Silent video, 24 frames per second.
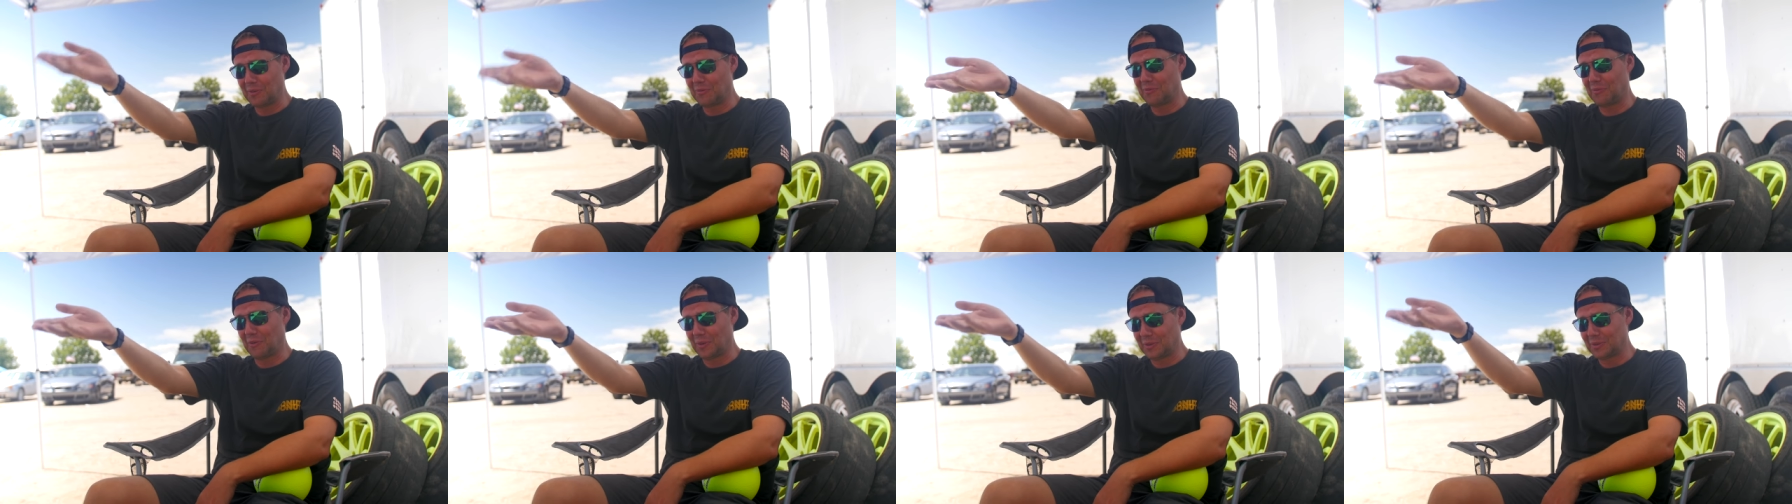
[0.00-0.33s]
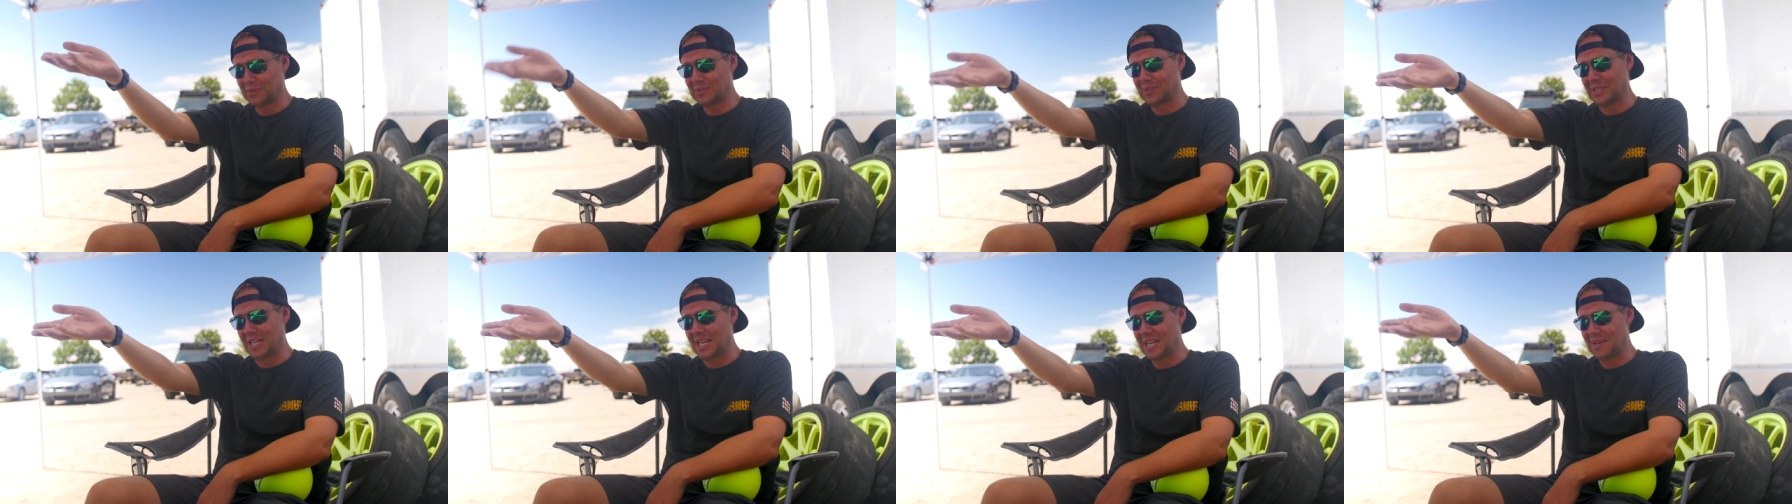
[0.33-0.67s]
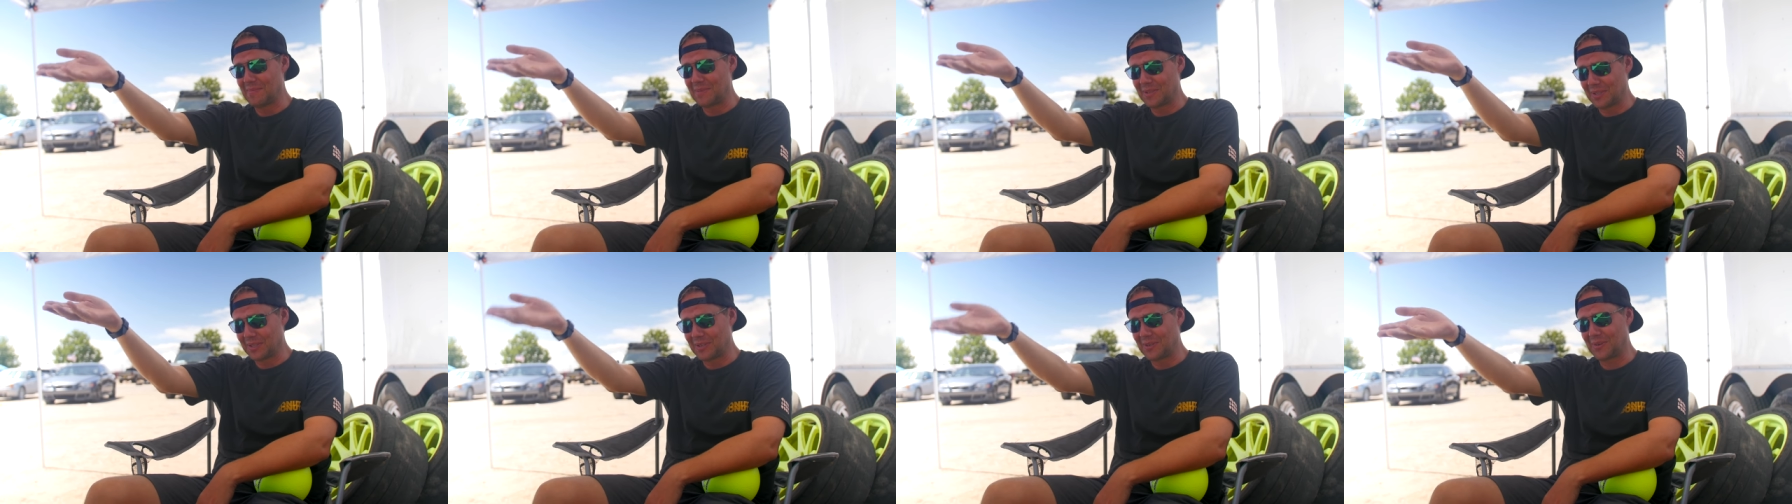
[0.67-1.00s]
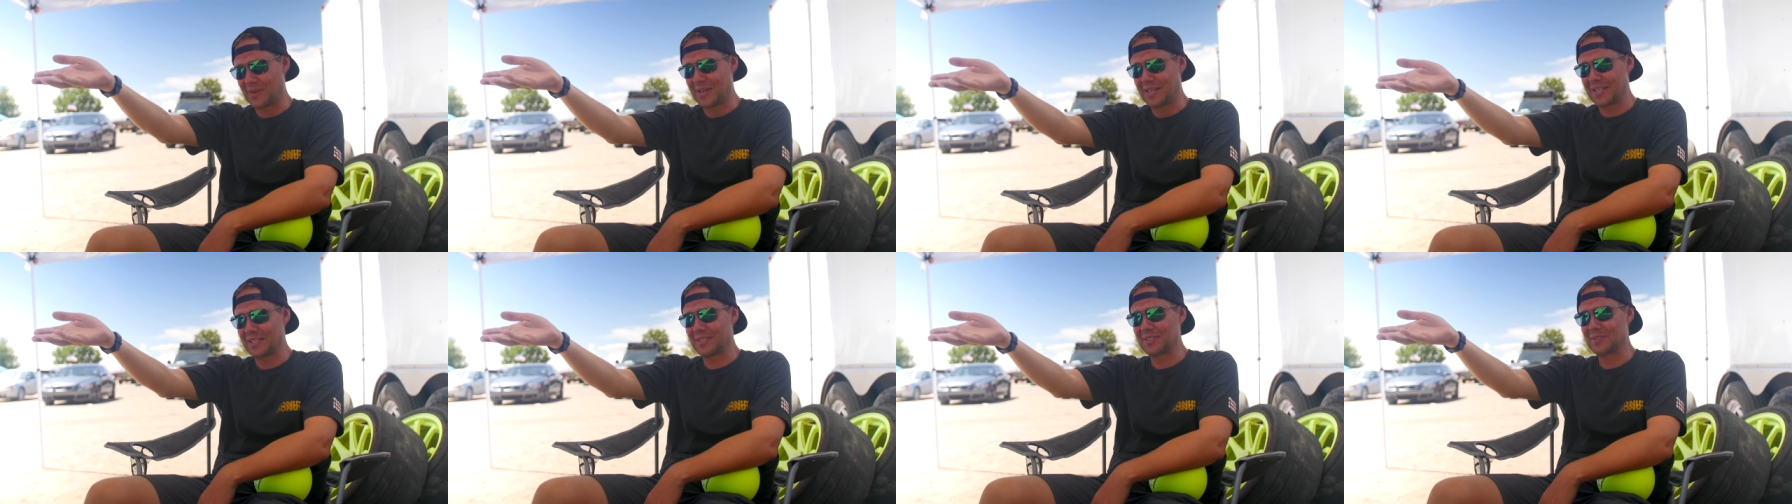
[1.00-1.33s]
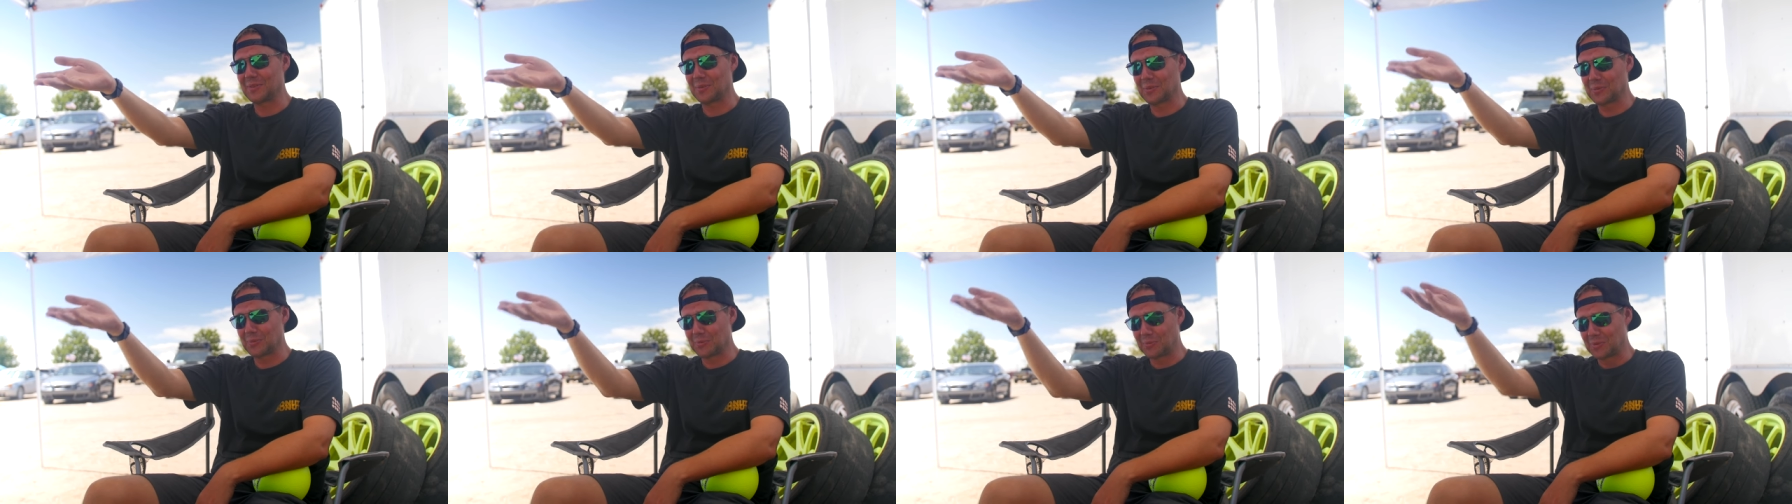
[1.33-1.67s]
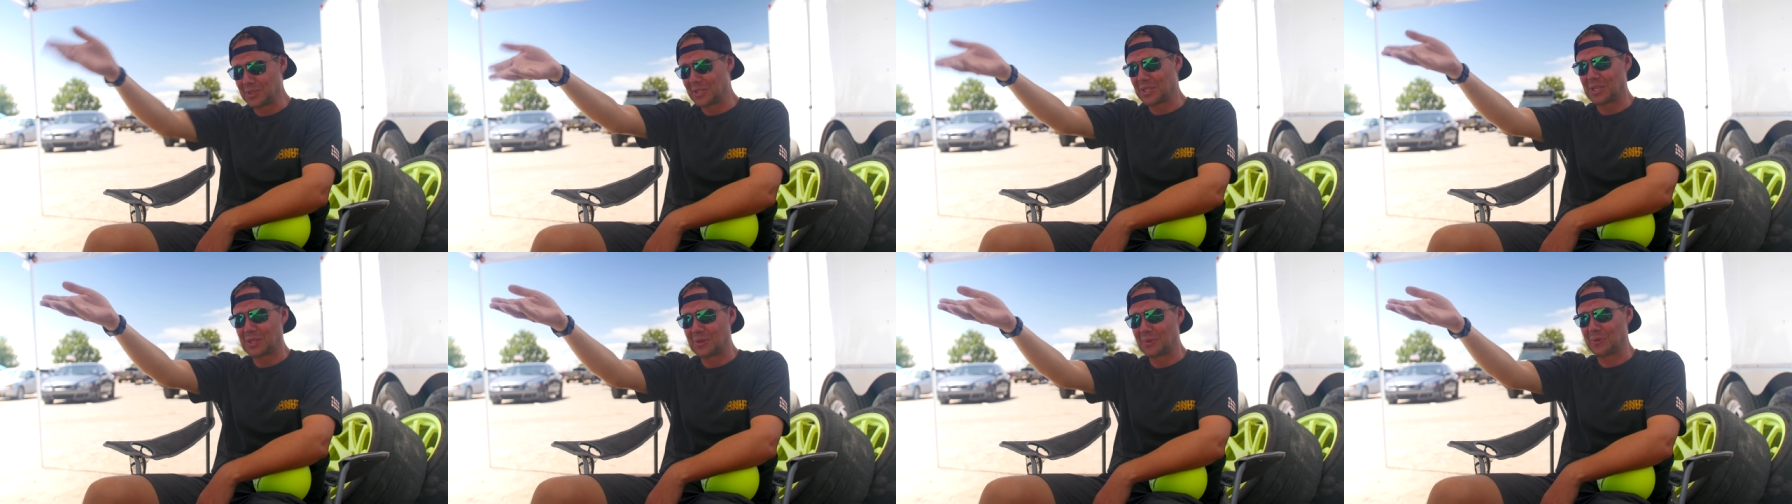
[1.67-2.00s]
the first name in the credits, so it's
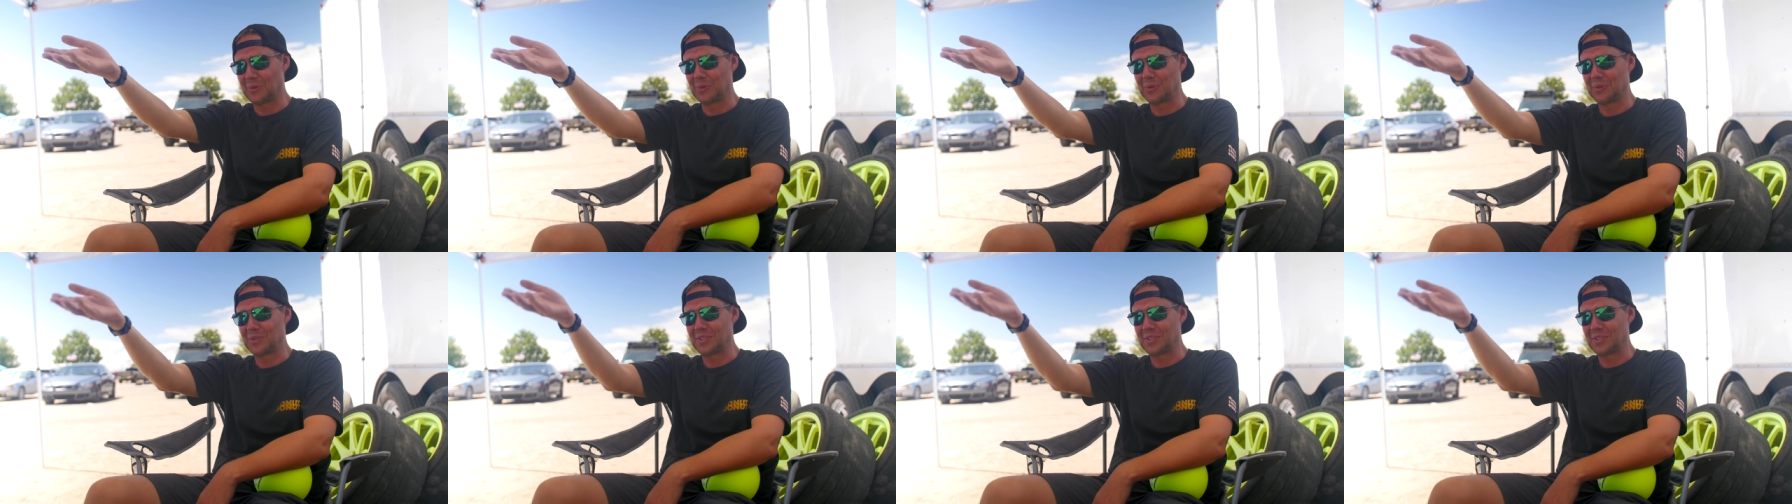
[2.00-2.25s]
really cool